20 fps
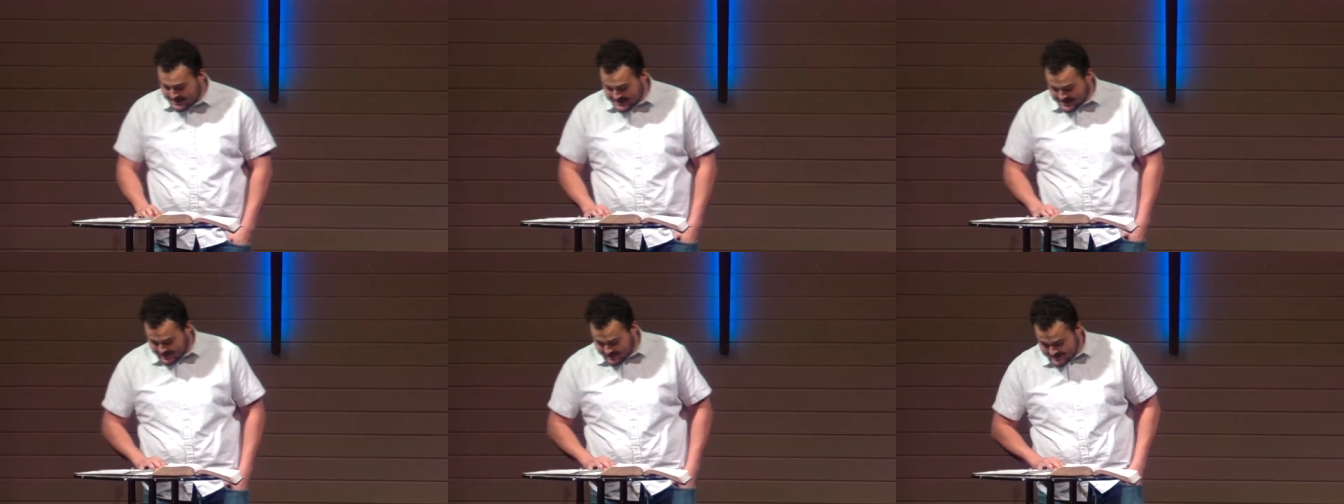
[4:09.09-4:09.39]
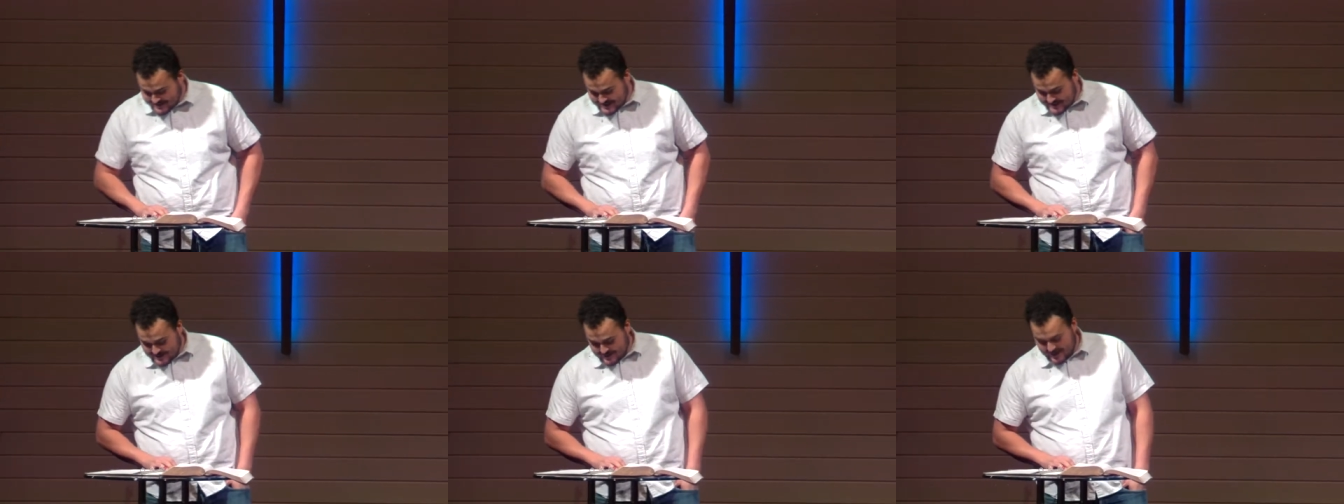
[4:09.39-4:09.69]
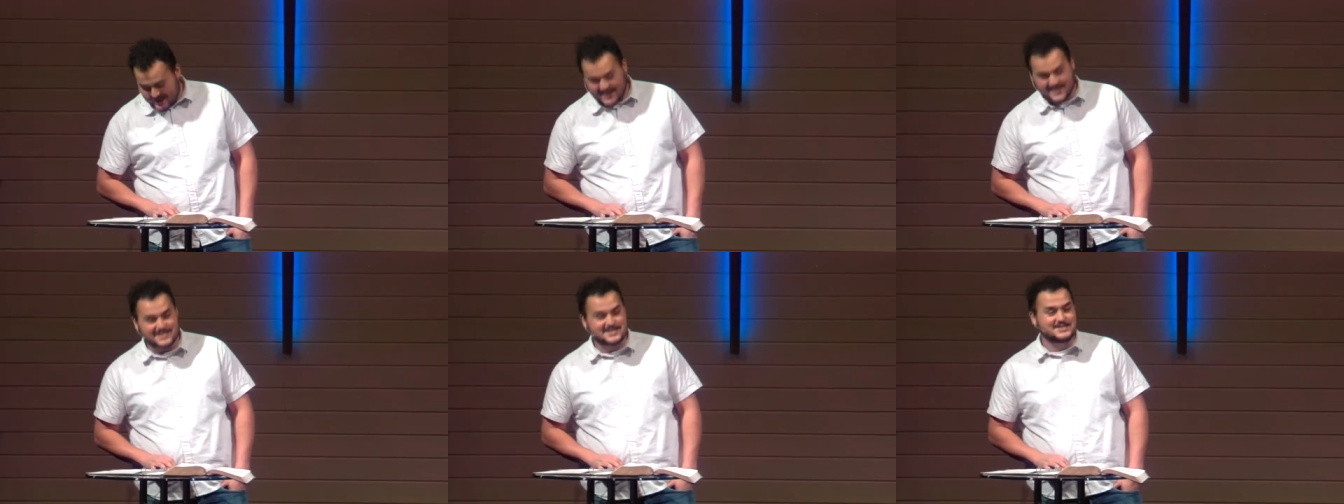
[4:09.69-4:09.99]
it turns into
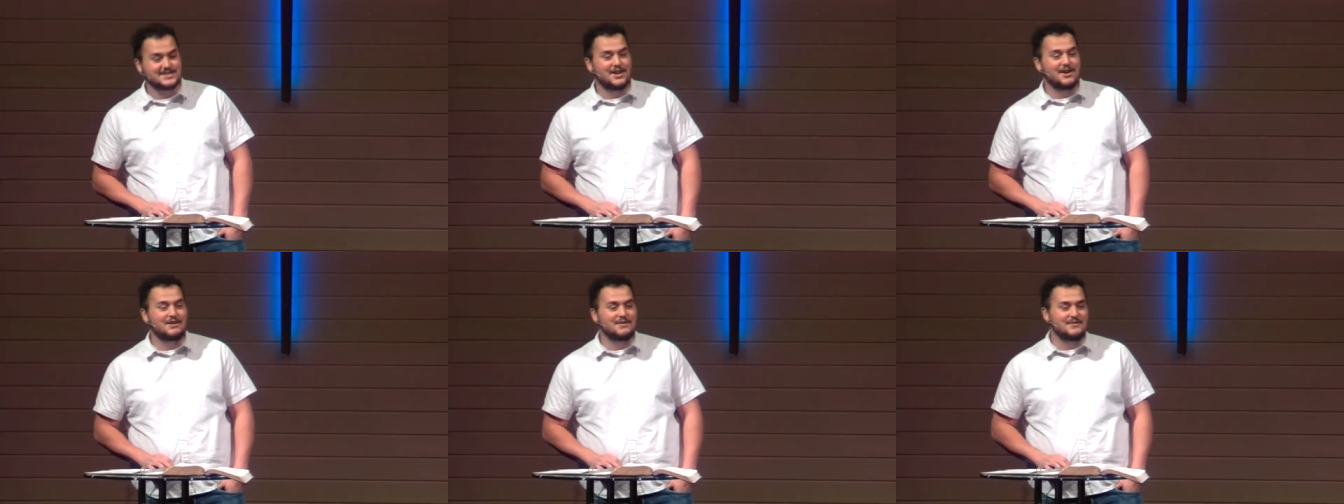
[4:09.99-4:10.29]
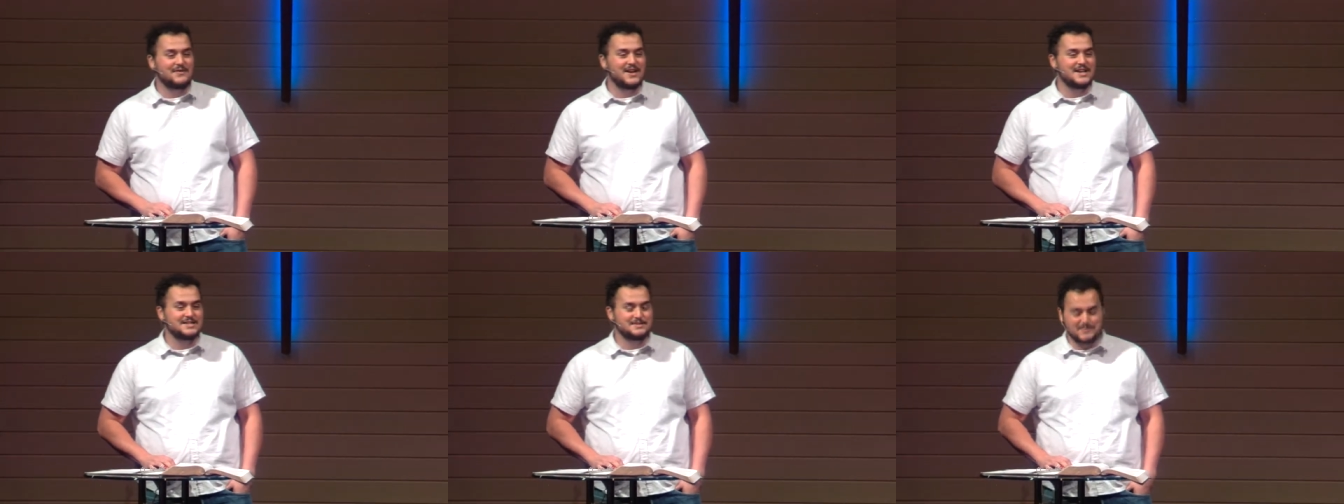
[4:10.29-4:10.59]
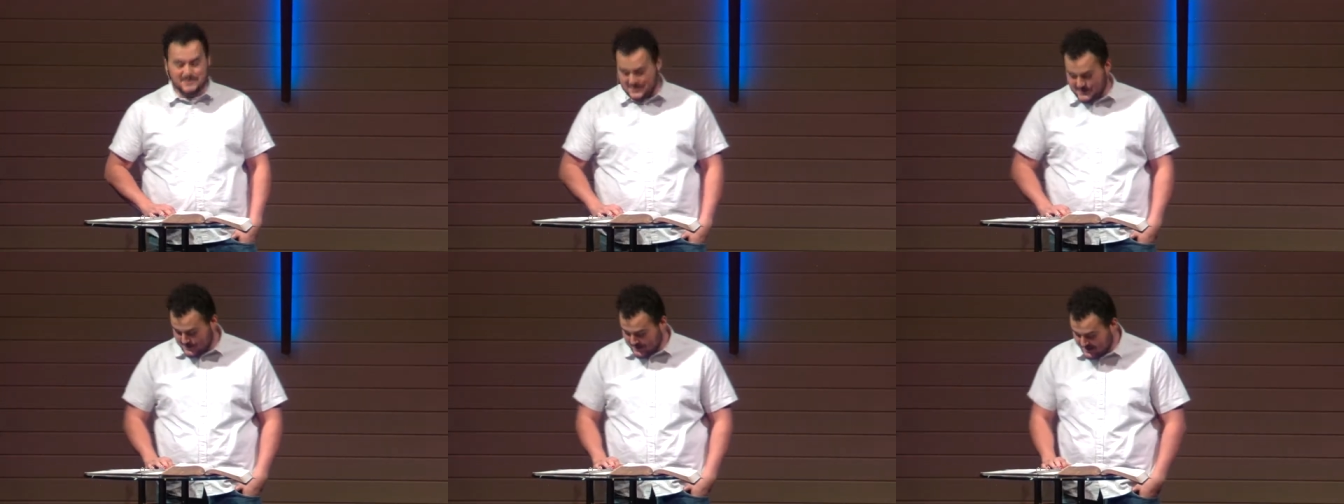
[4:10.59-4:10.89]
like a slugfest
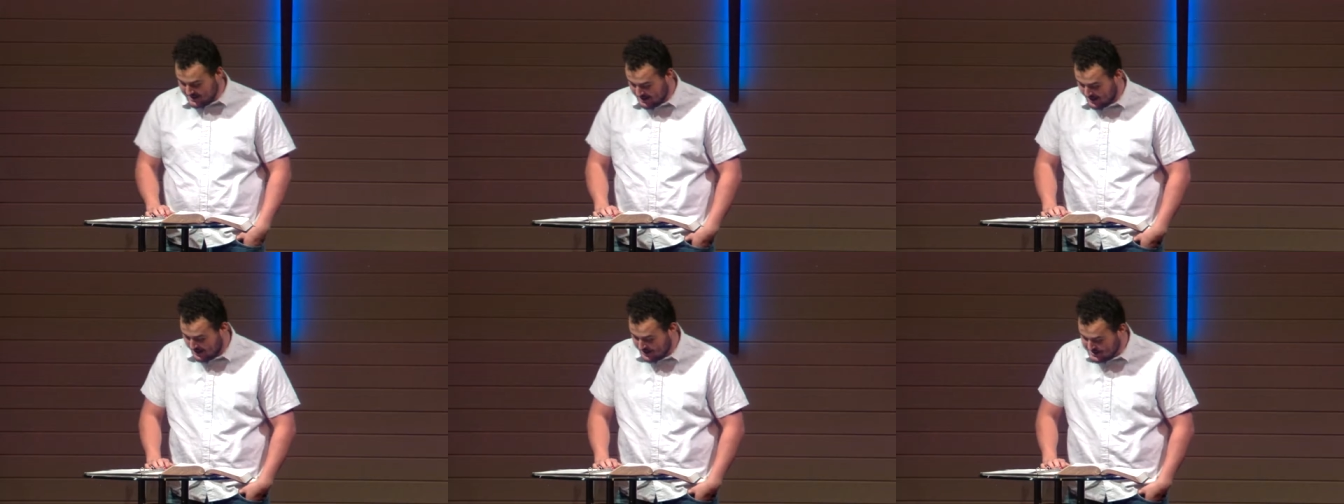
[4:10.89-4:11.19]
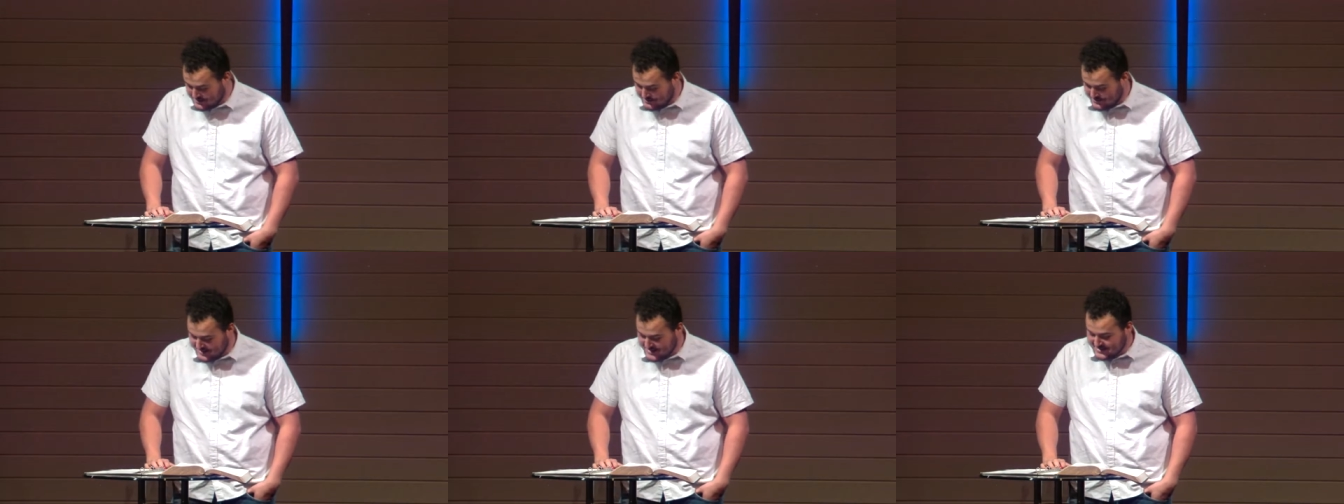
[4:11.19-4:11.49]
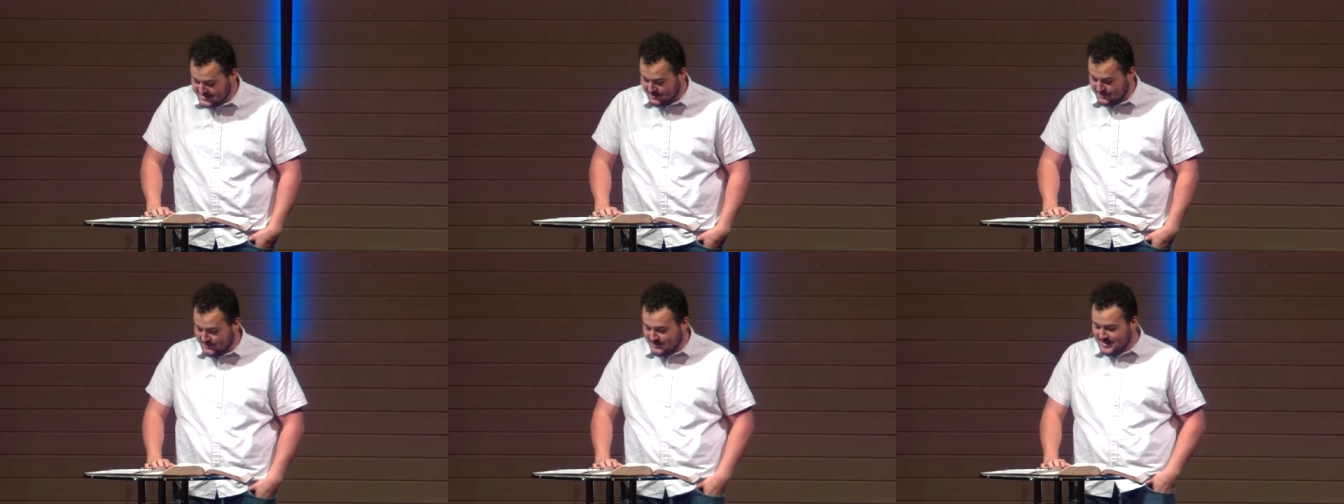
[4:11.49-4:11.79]
between the
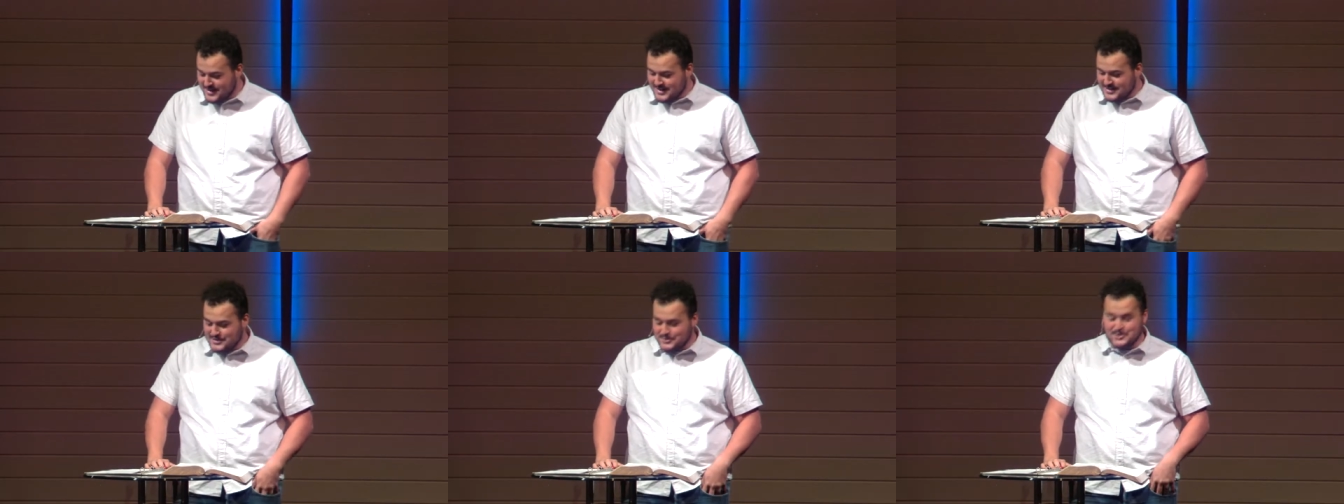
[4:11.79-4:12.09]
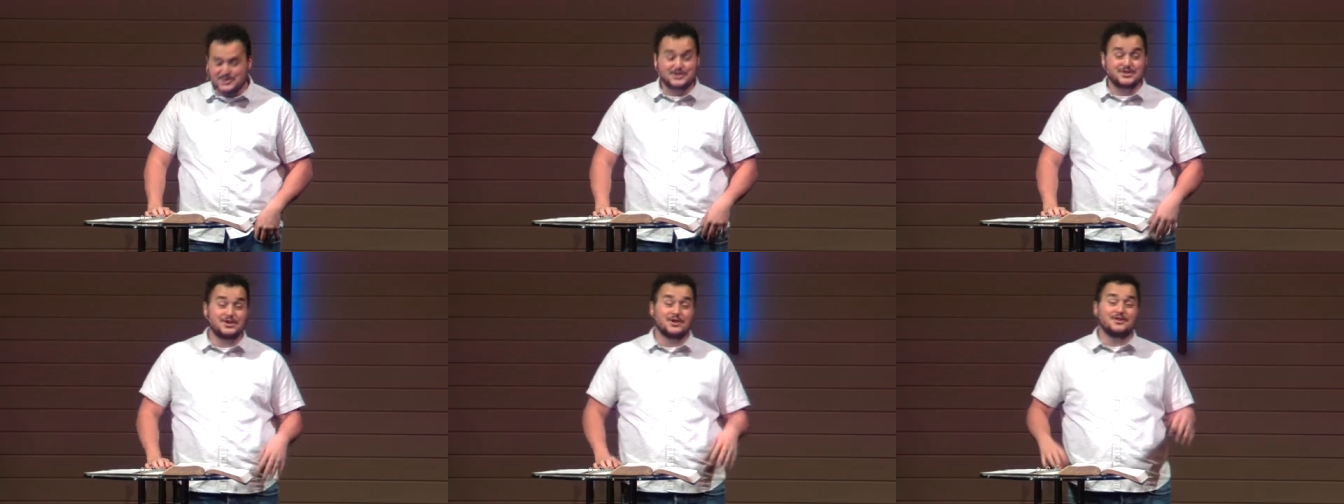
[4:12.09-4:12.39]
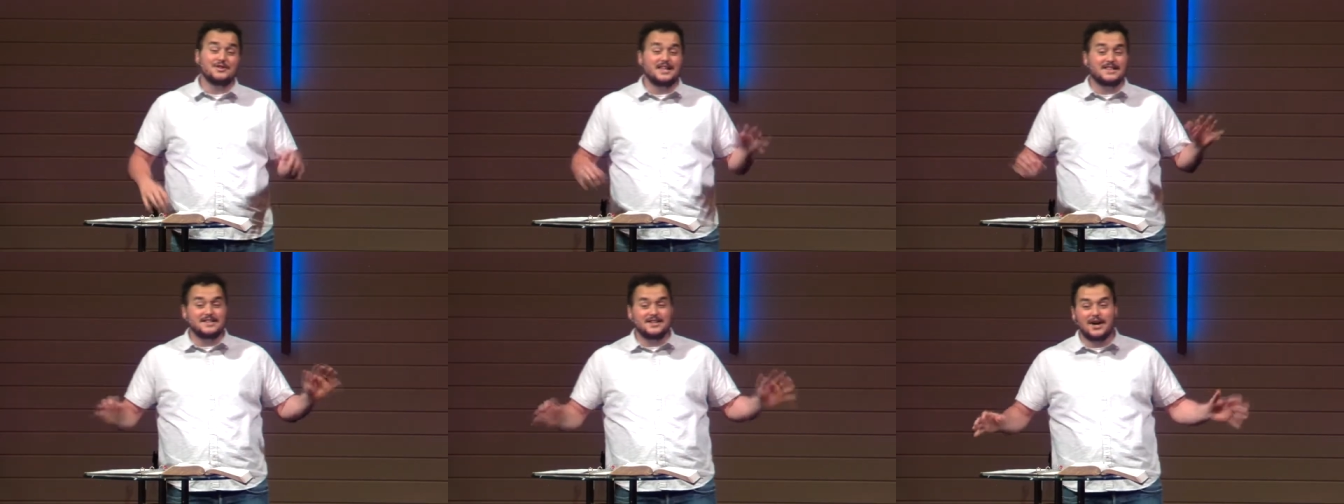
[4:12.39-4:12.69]
husbands of to
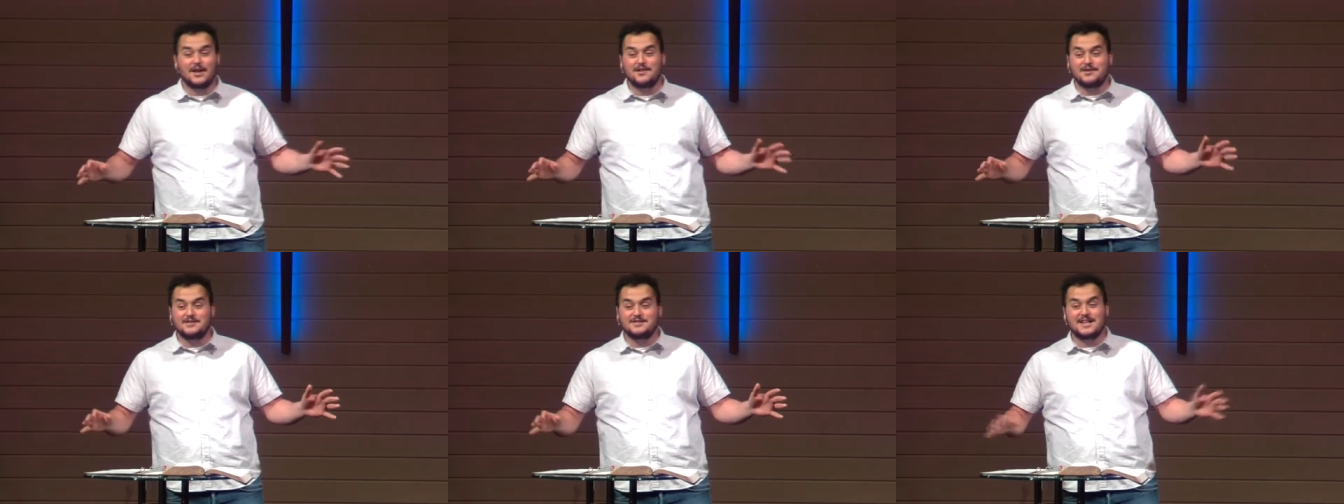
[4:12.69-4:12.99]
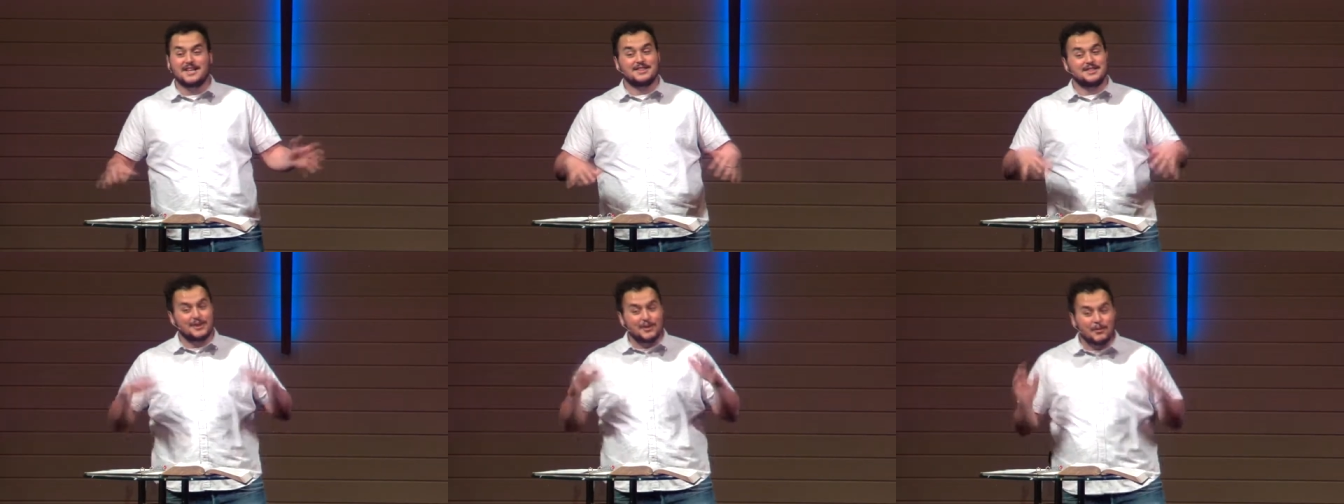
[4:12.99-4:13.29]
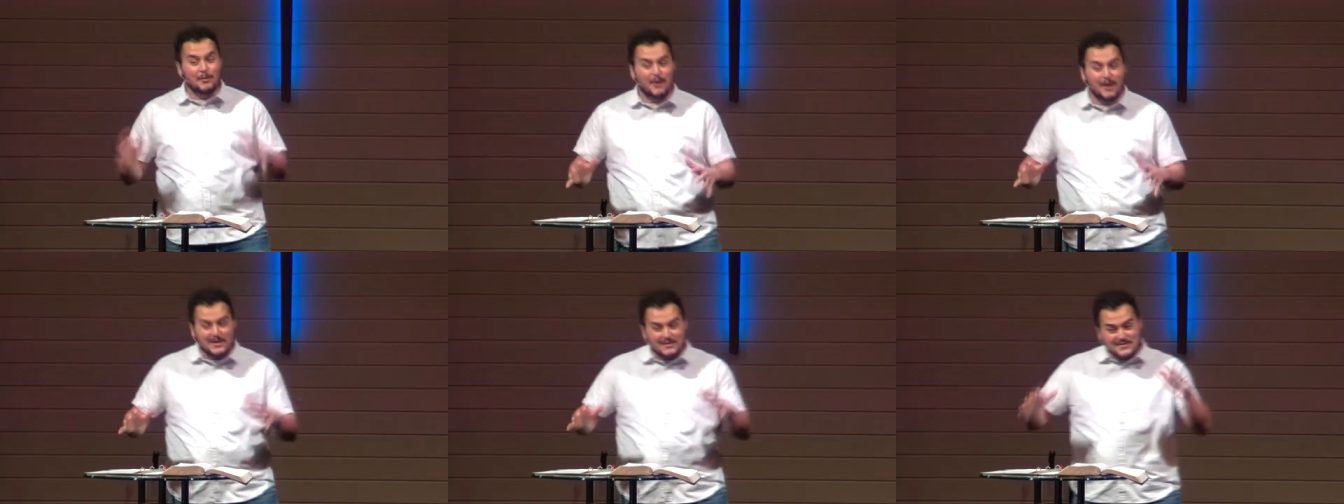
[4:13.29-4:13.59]
assure that the others that their
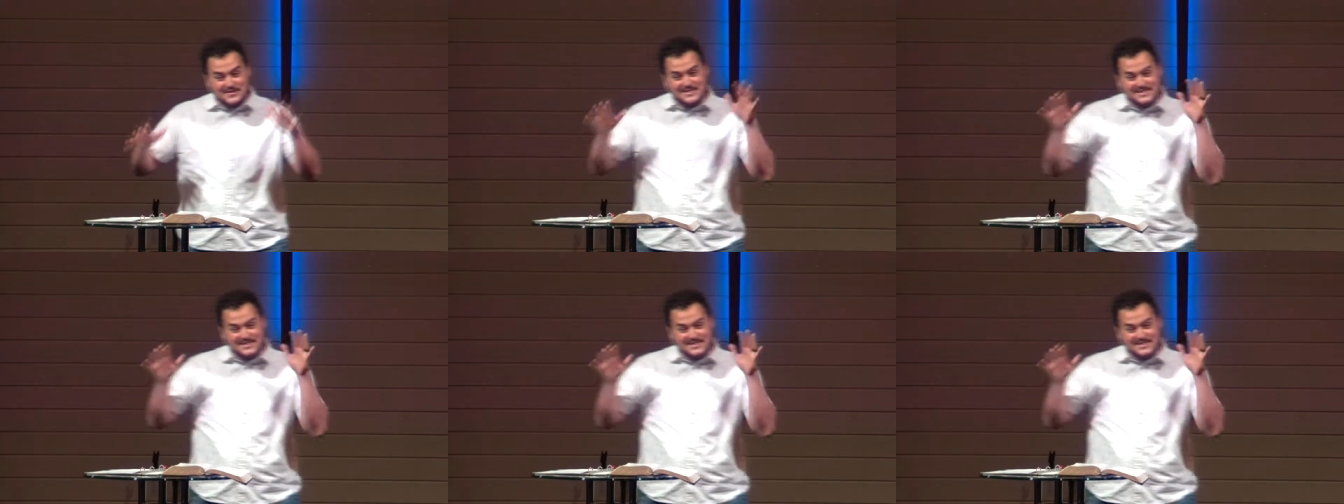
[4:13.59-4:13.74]
wife